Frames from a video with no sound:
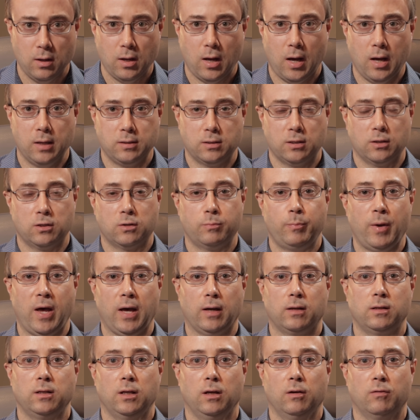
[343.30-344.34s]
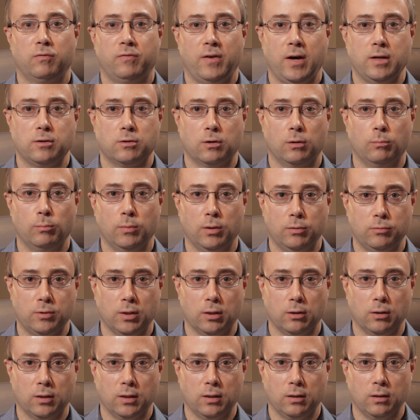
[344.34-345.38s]
I suspect if Pfizer and
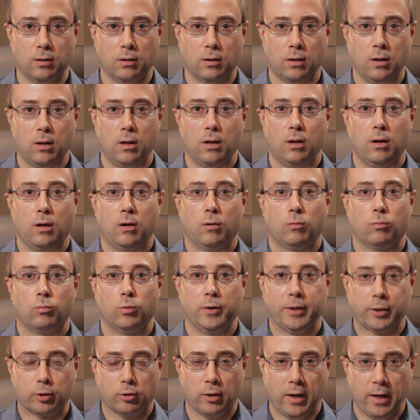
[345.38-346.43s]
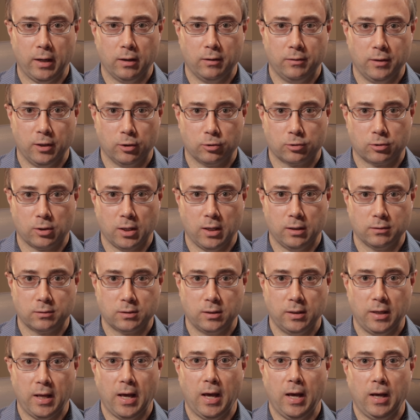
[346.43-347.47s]
Moderna recreated their trials
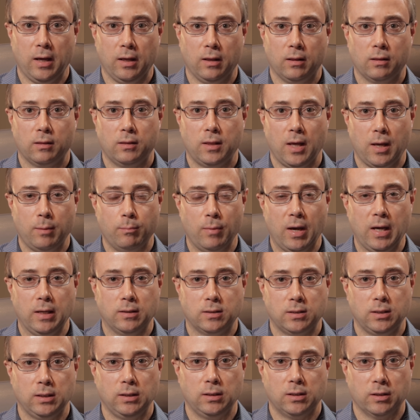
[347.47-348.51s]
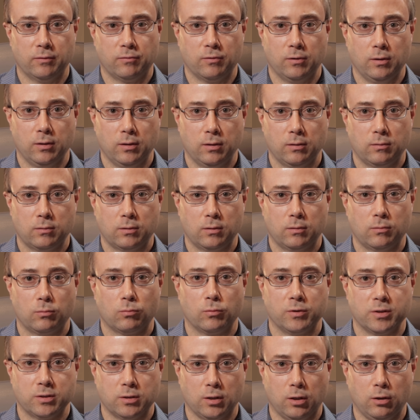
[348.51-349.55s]
today, they may see different
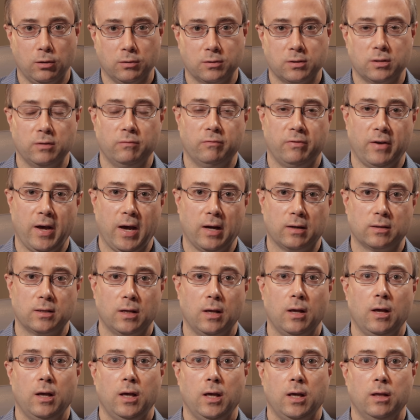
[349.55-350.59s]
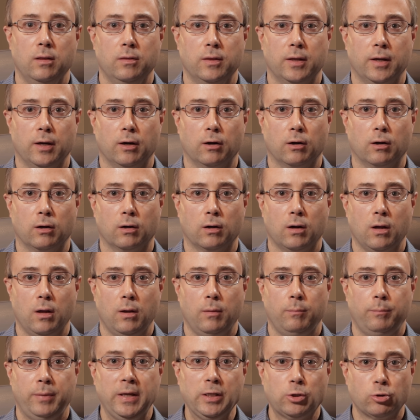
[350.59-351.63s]
results. In fact, in their
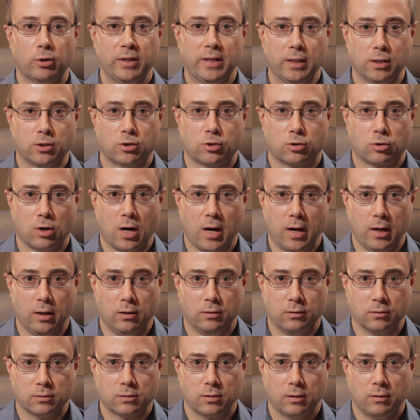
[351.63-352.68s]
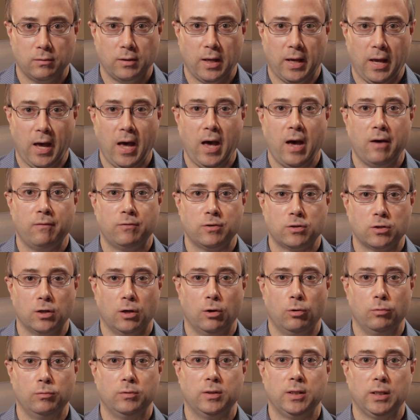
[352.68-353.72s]
petri dish trials, they have
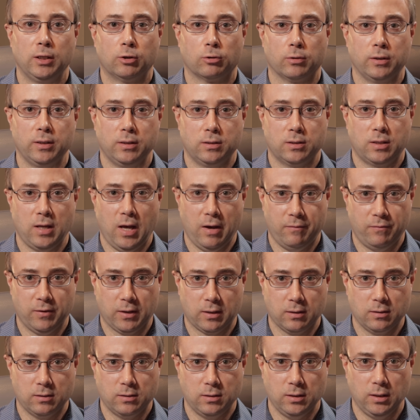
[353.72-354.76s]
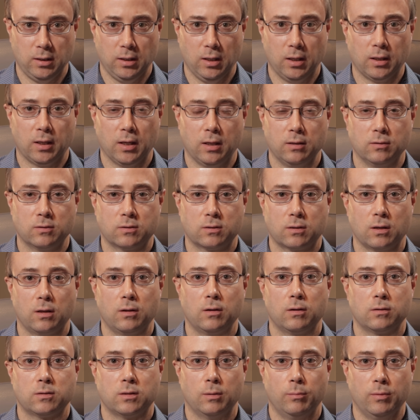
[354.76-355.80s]
shown decreased efficacy against
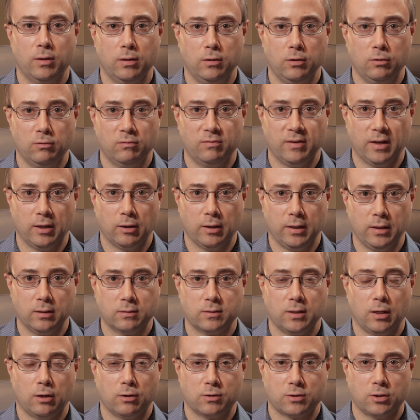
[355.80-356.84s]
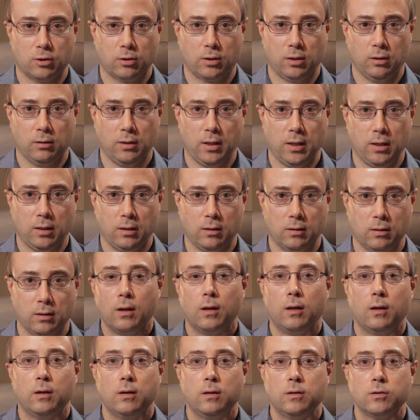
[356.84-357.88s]
some of the new variants that are circulating.
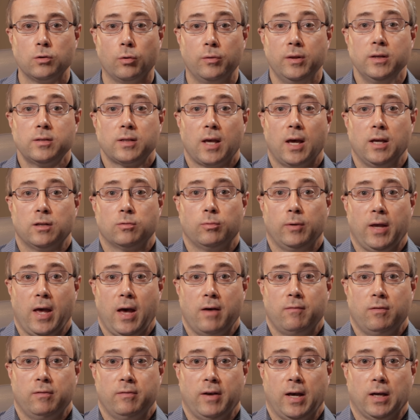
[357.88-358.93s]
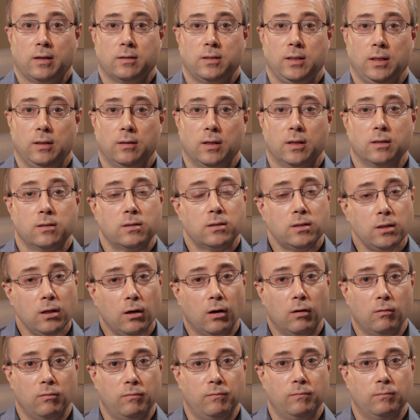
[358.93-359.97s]
So in this case, we have a vaccine that is
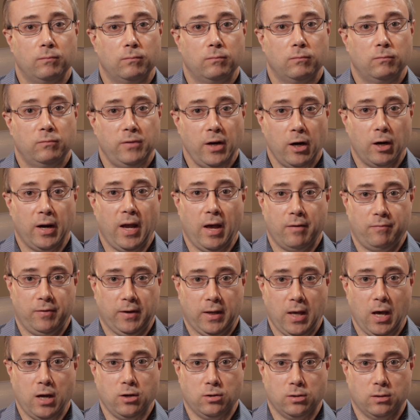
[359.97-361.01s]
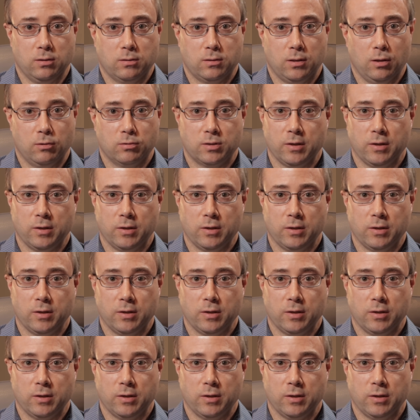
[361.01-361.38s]
still very efficacious, though.